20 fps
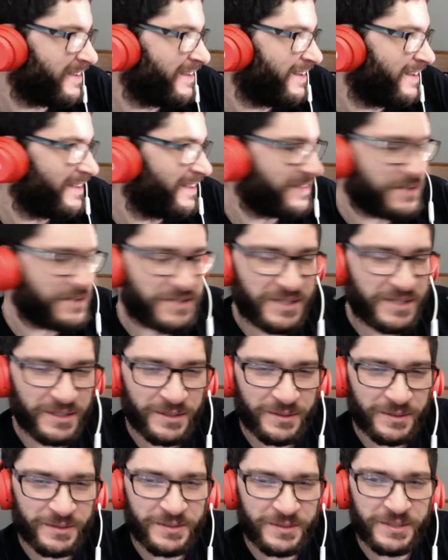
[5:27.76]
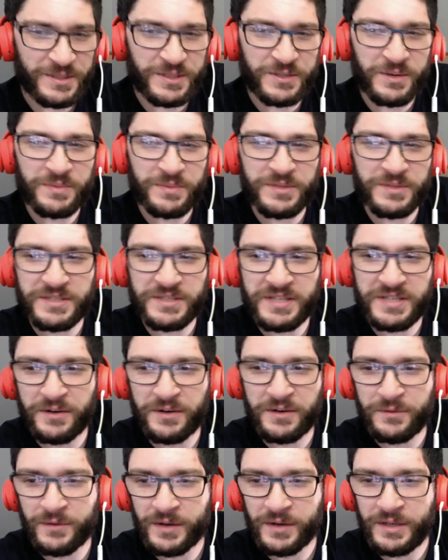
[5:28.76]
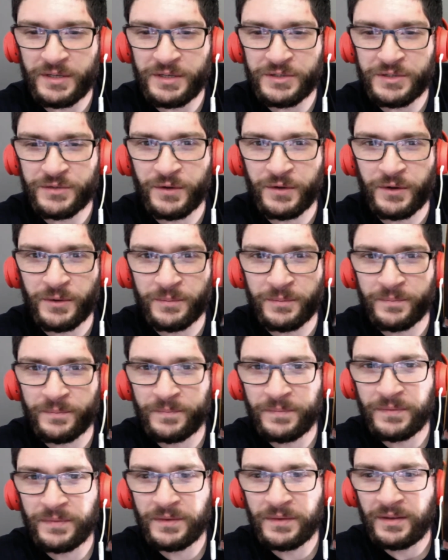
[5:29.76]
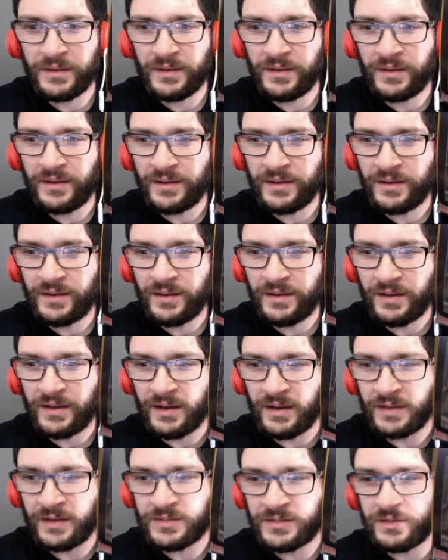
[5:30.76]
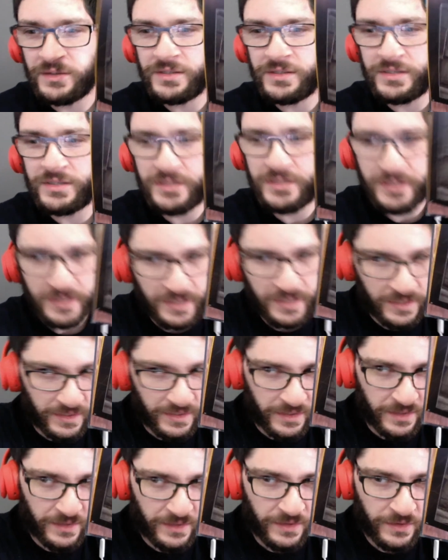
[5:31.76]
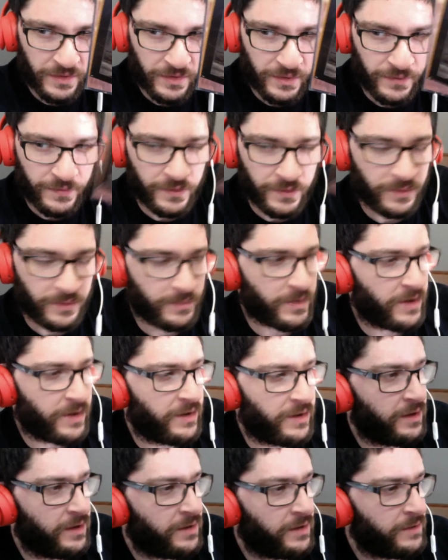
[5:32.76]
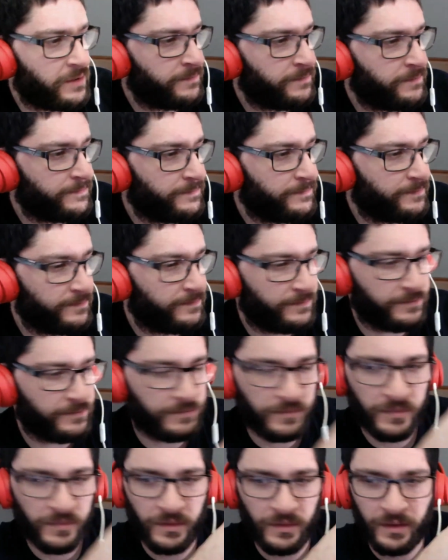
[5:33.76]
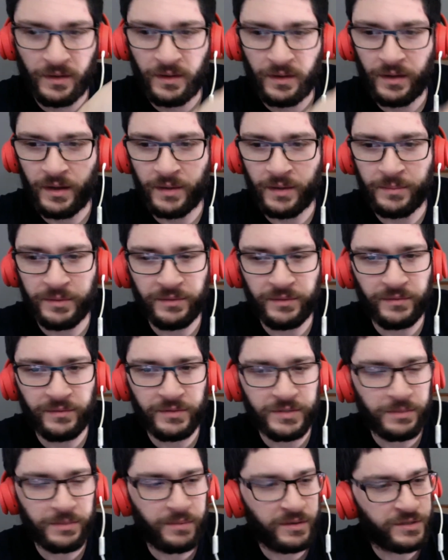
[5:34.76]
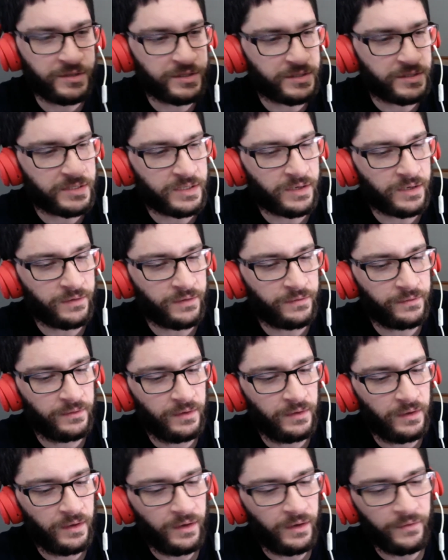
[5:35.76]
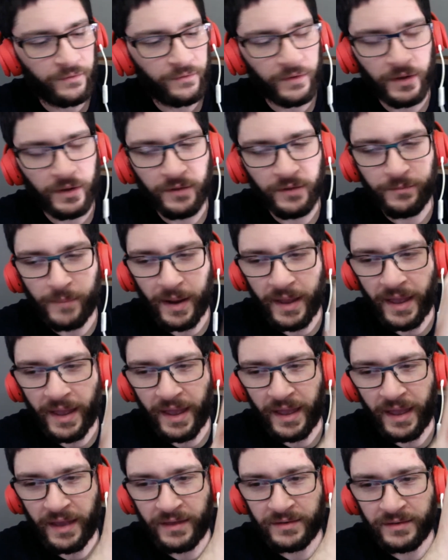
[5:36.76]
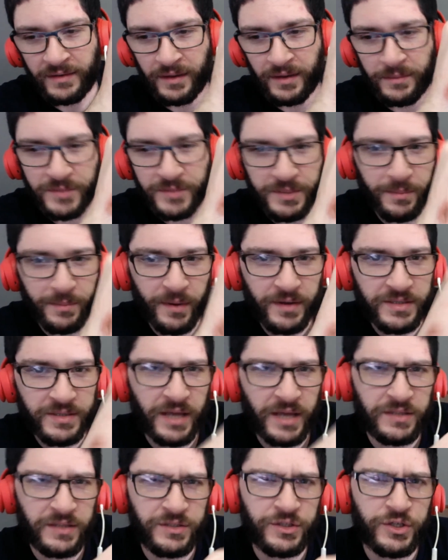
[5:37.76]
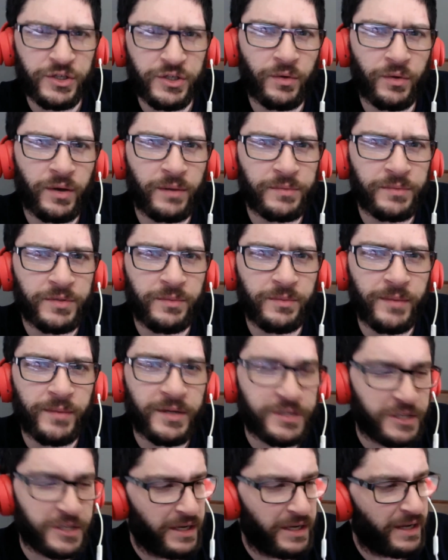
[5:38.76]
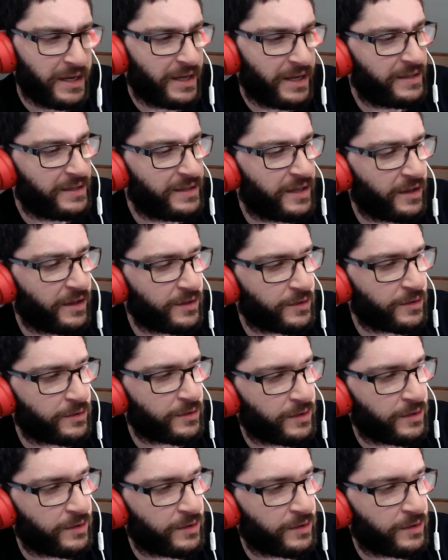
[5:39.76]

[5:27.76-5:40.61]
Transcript: there's little descriptions here for each film. So this is the third film right here. I believe there's a bunch of stuff. Forgive my hand. I'm surprised it hasn't shown up too much in the other